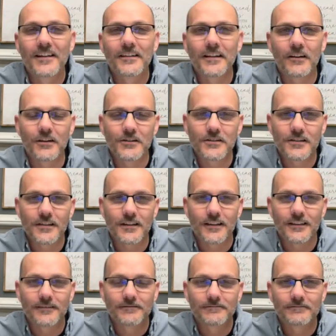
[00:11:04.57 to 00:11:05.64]
Now here's the
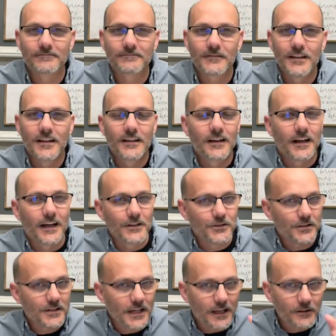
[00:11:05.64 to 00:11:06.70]
thing. I
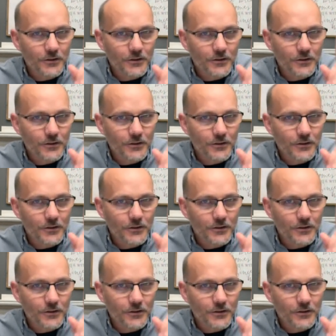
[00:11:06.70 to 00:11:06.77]
just had